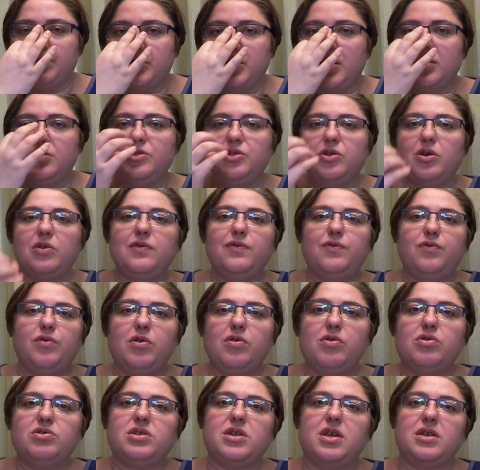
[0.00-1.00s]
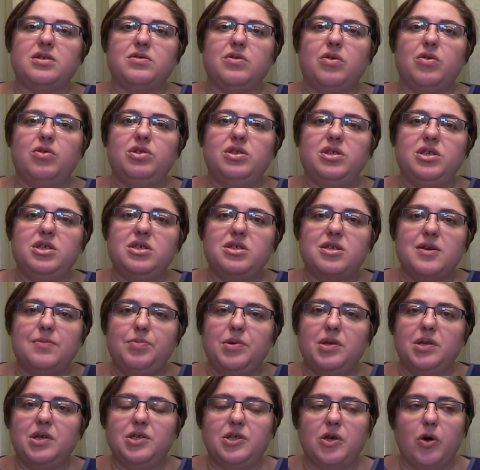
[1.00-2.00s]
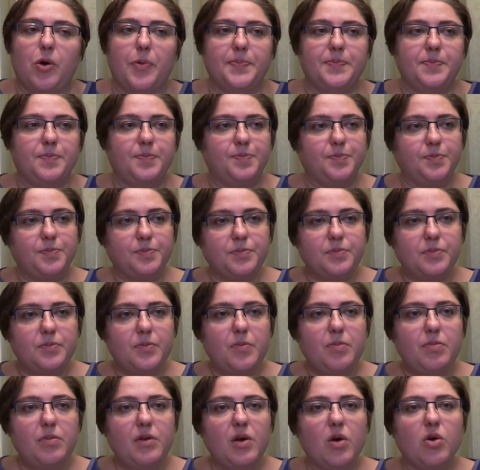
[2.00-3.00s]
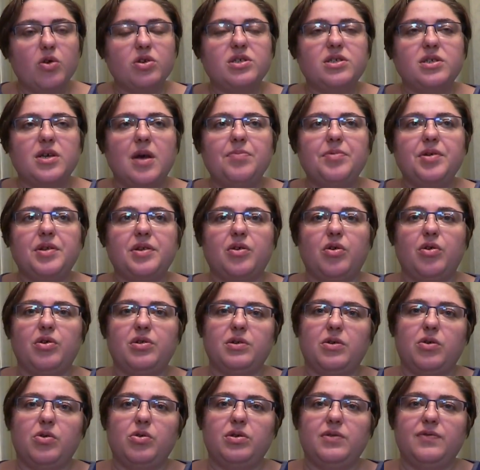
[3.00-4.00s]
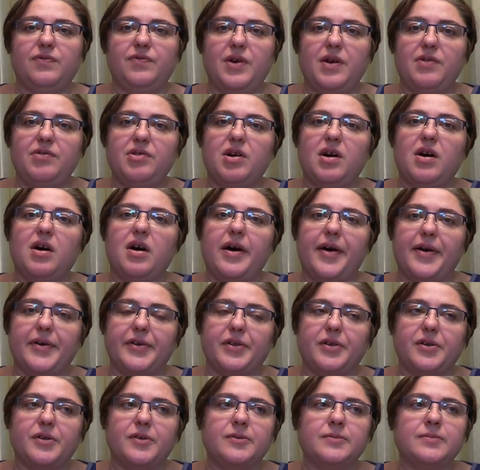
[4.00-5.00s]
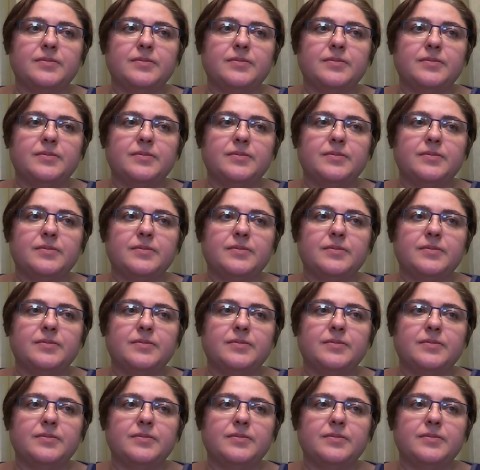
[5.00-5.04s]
and don't focus as on disability or something on very hard.